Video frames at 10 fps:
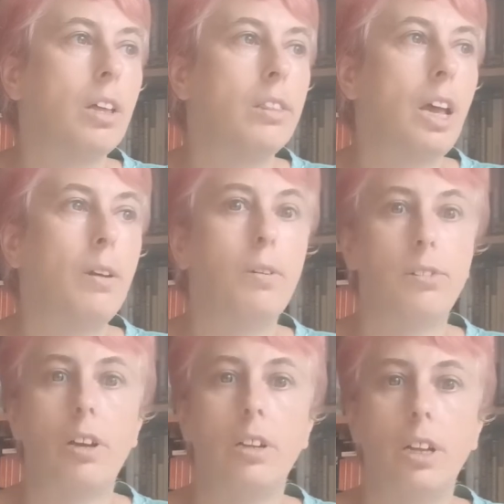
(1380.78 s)
they were
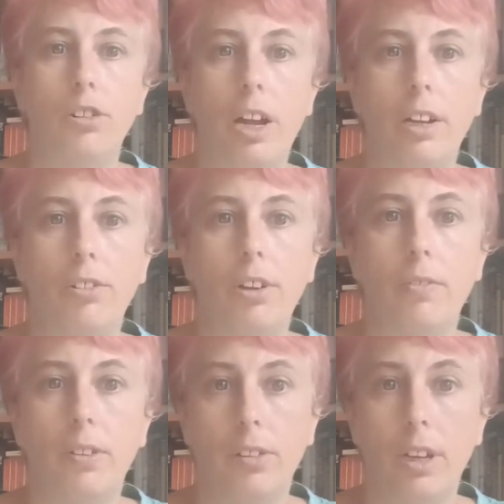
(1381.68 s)
certainly challenging
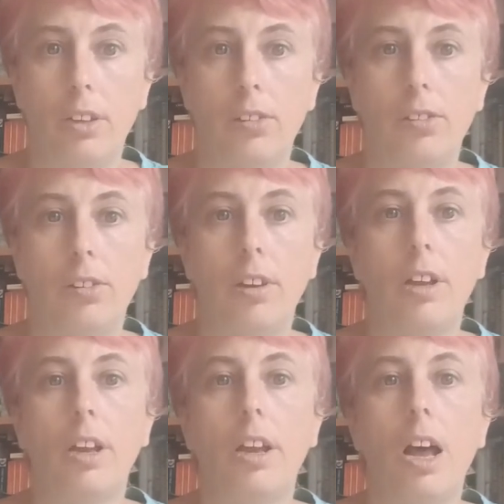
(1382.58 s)
for seats,
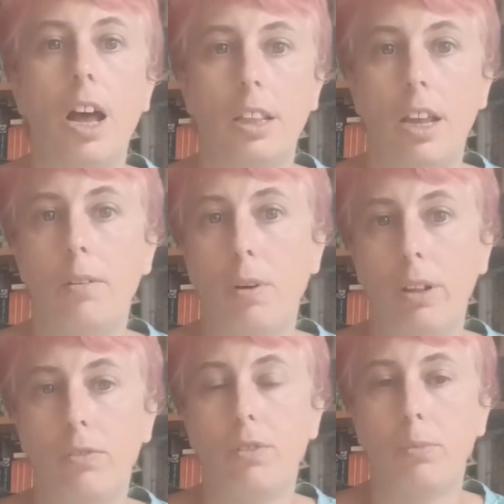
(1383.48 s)
and they
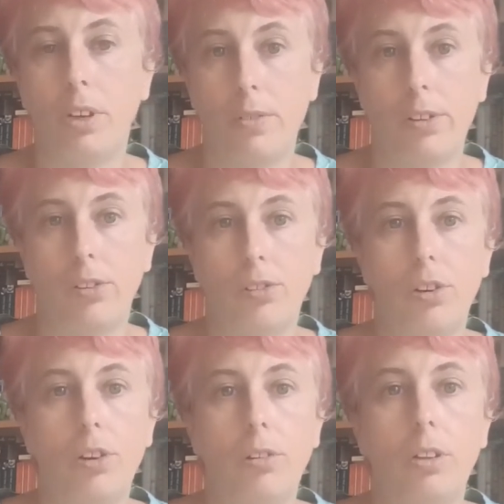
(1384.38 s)
went from 0 to
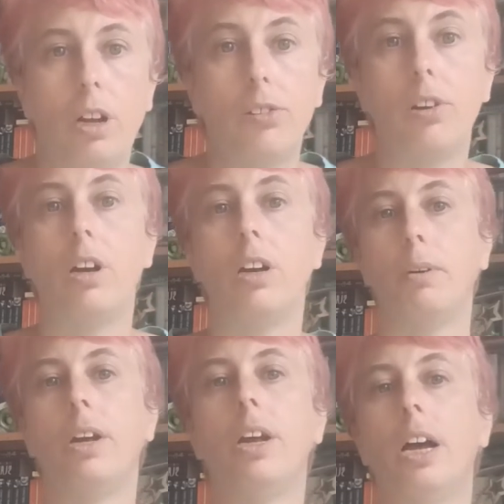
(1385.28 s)
2 last
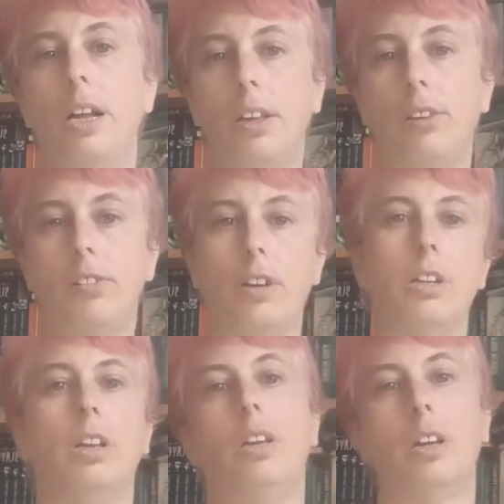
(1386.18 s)
time, and they
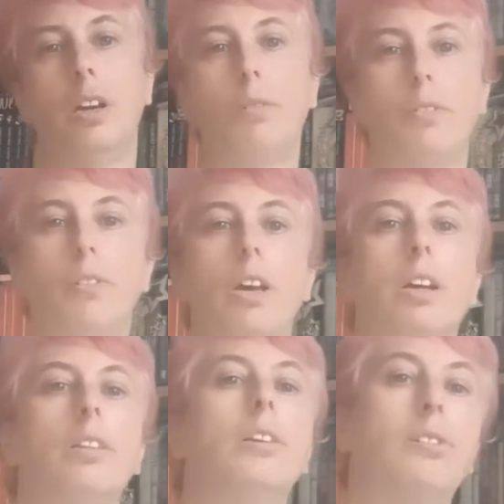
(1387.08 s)
certainly would have
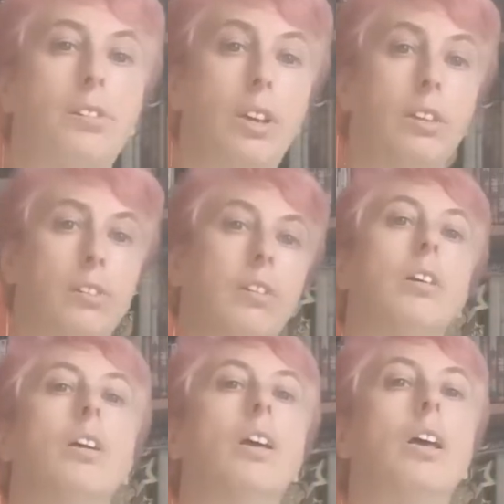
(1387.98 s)
taken this seat
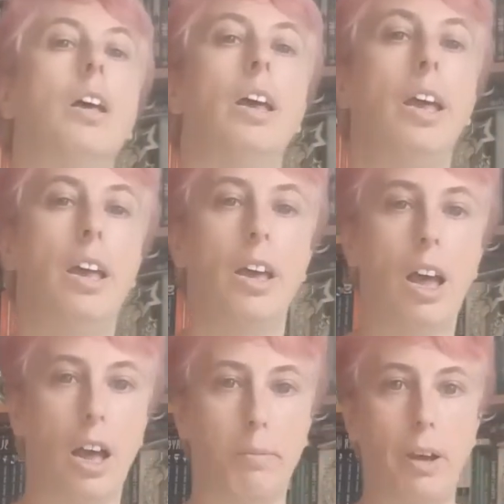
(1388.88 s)

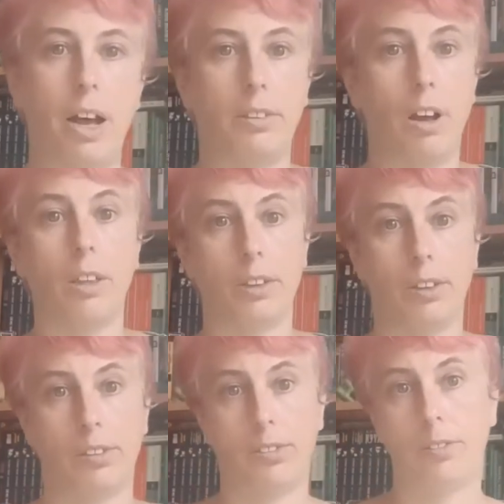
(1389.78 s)
and
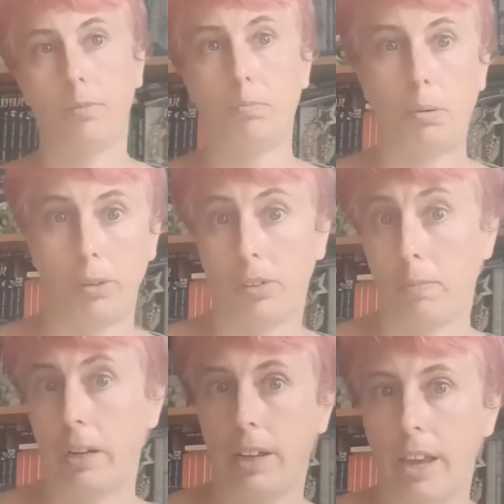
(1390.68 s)
others
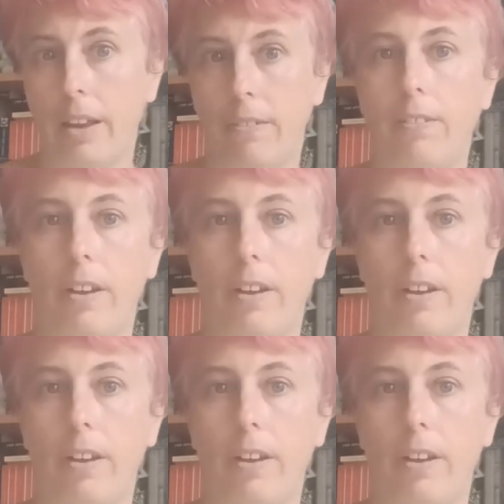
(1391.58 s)
possibly if